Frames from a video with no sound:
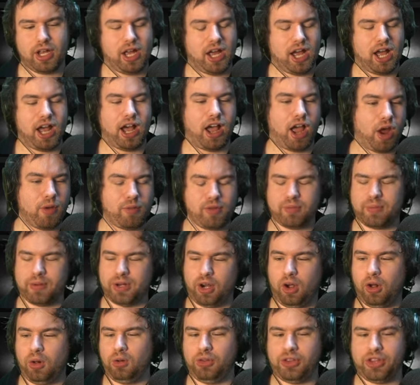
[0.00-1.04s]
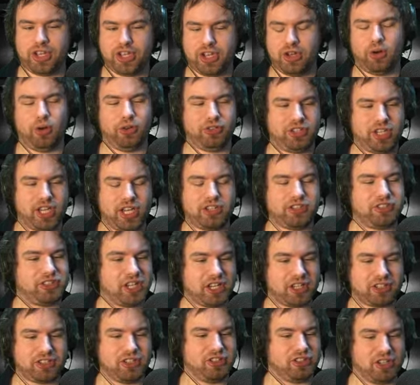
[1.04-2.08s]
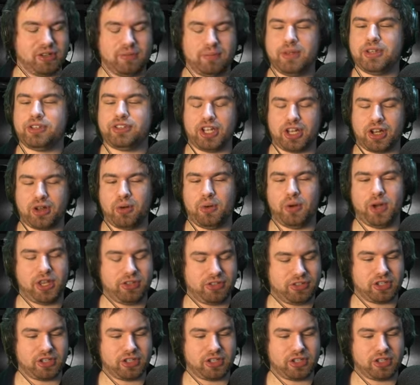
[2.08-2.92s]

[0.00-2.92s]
Uh, I hope you've been holding your tier 6s and mystic coins